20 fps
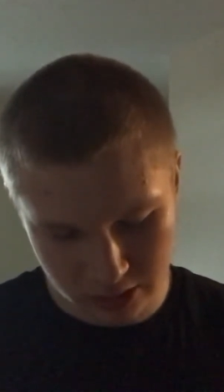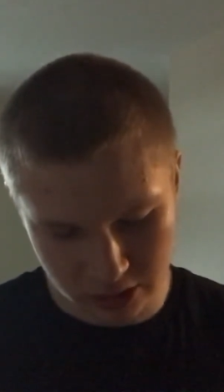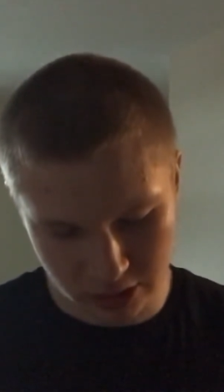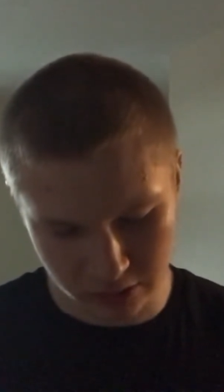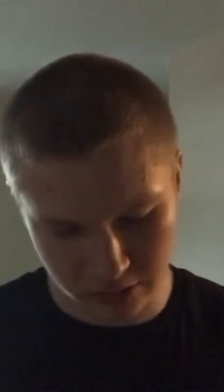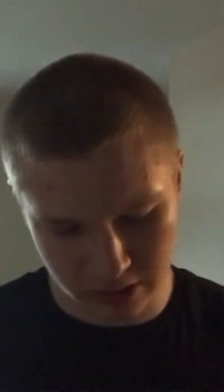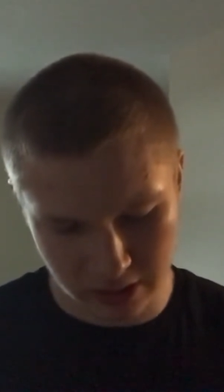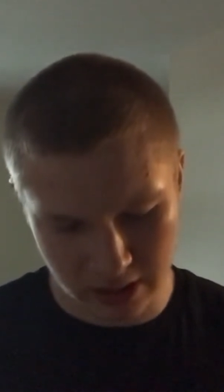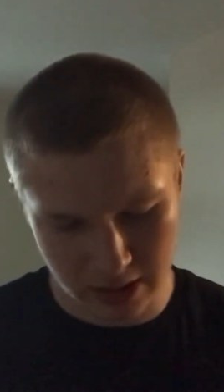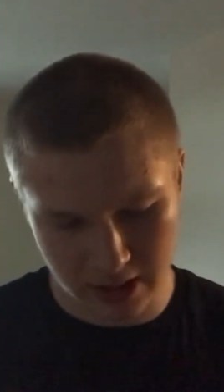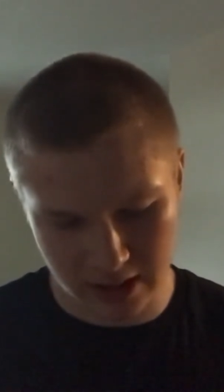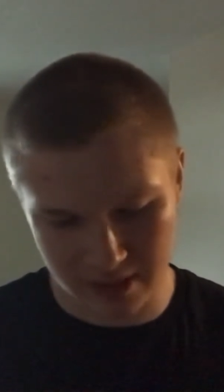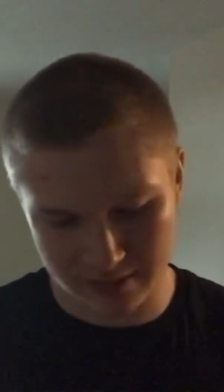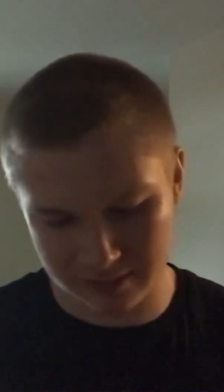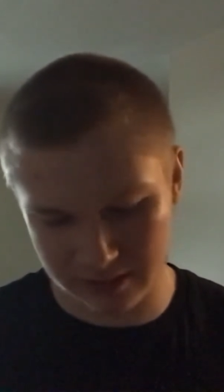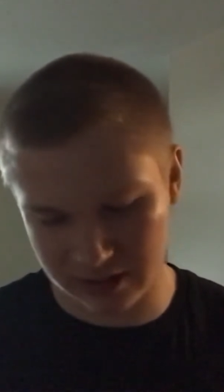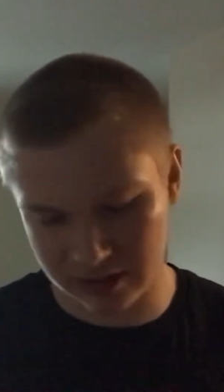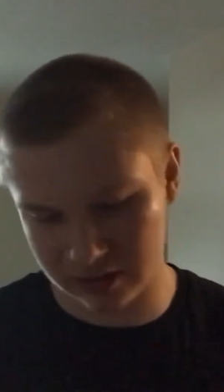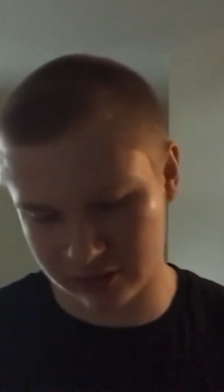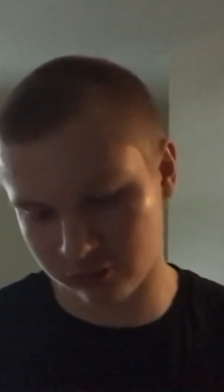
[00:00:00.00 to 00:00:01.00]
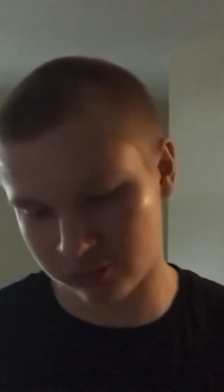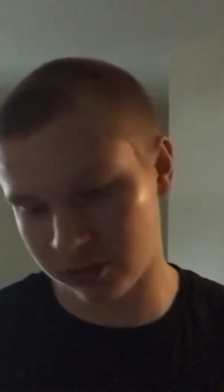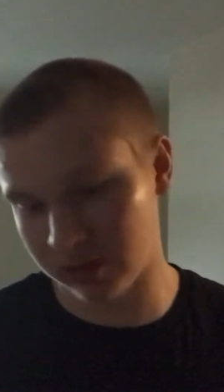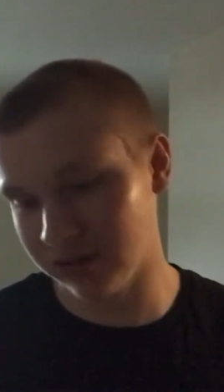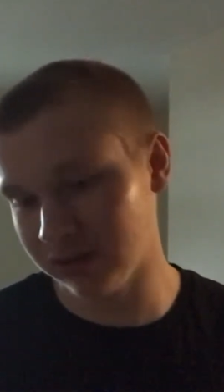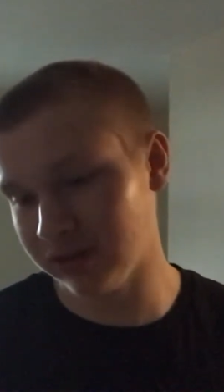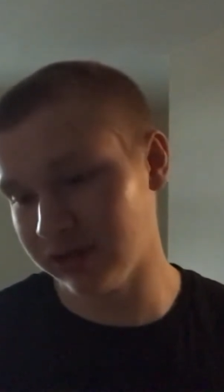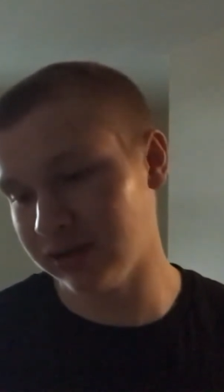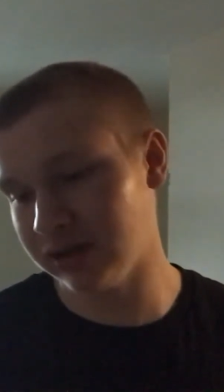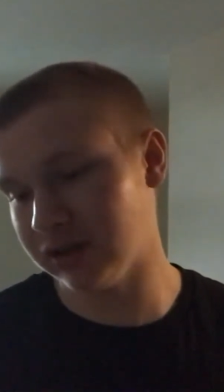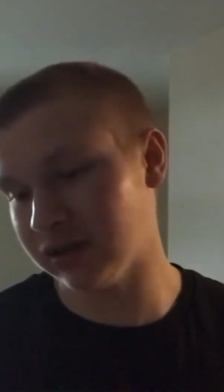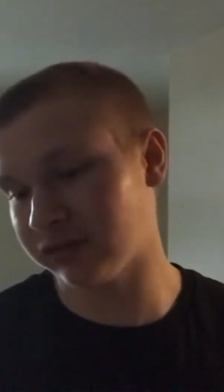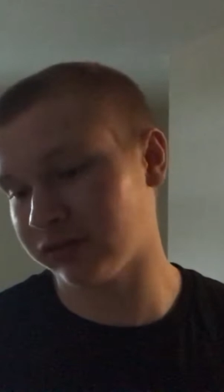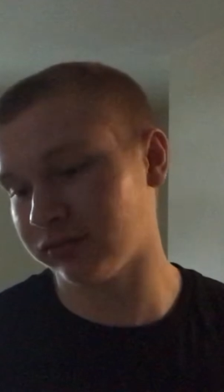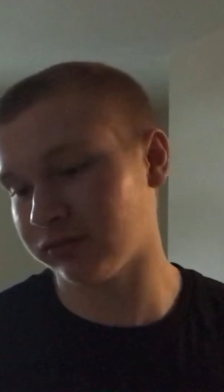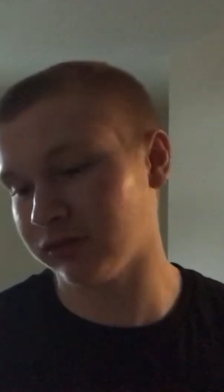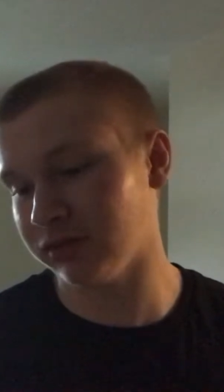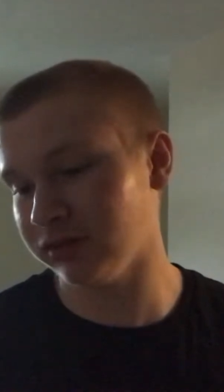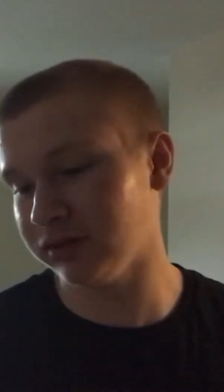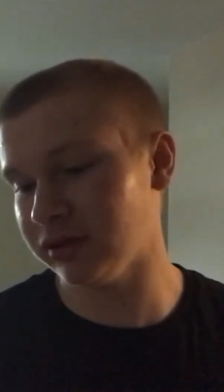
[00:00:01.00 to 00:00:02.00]

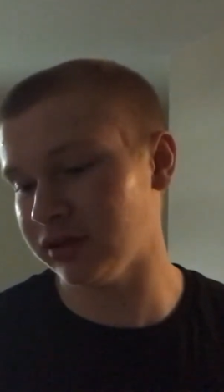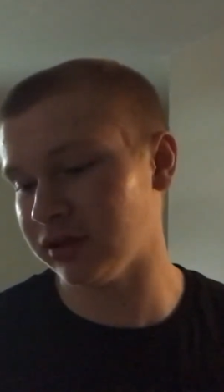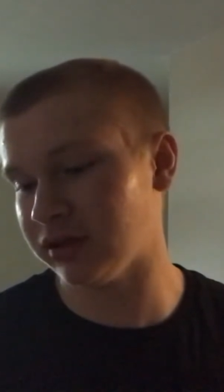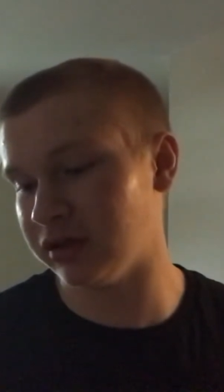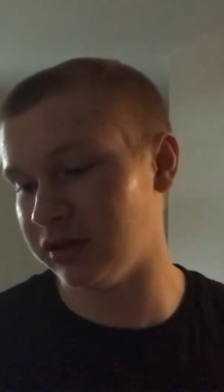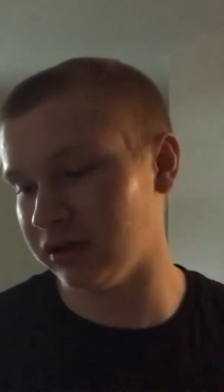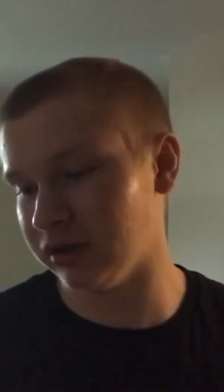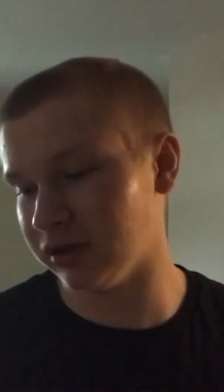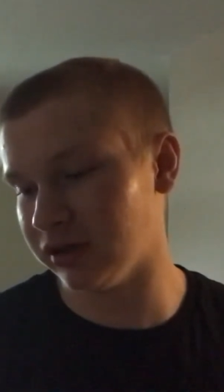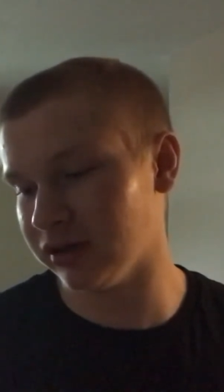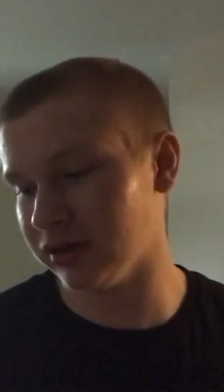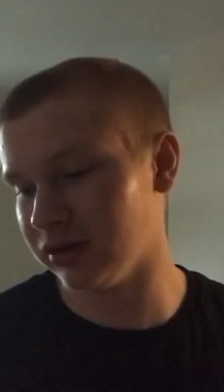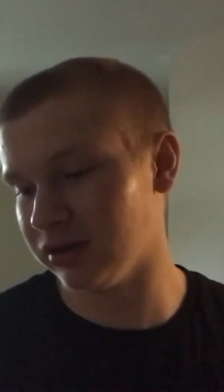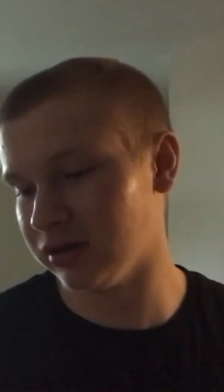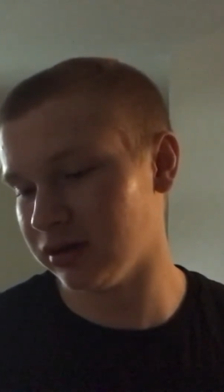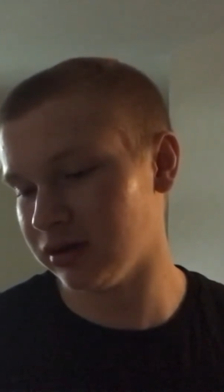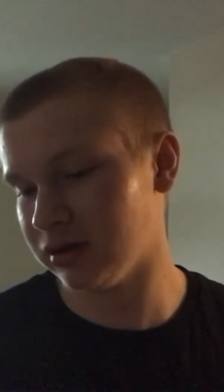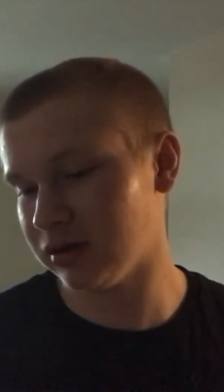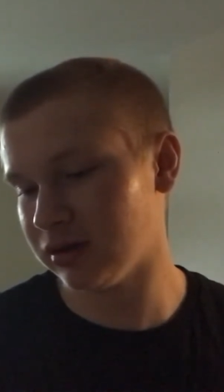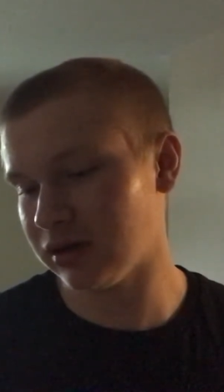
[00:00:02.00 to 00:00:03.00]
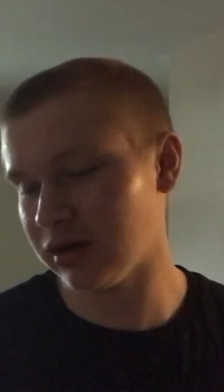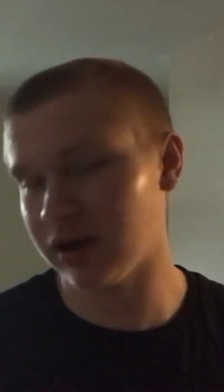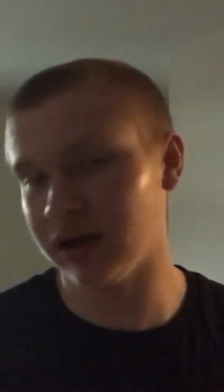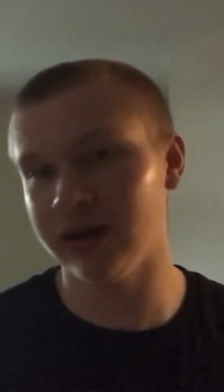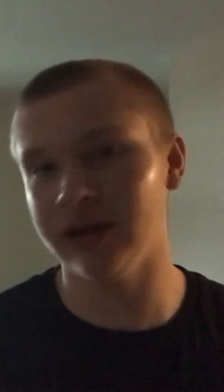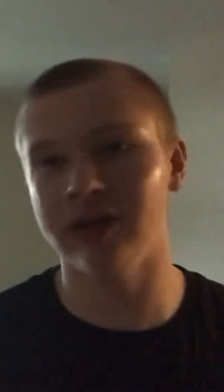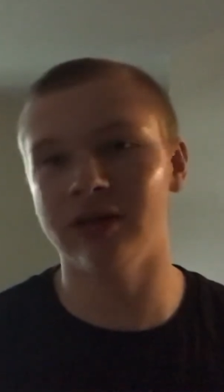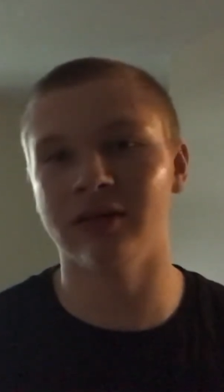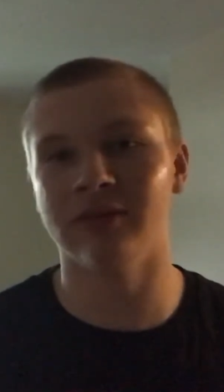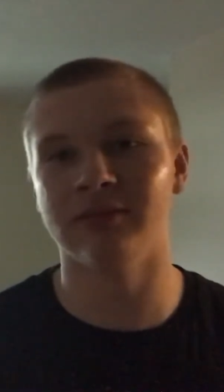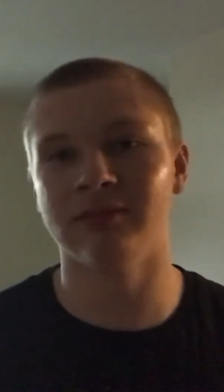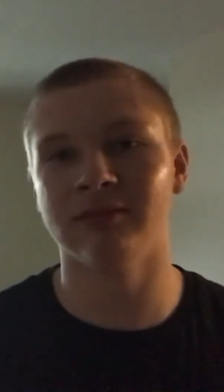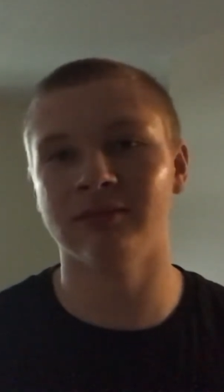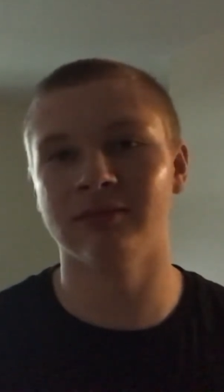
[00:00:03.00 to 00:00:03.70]
really a good item.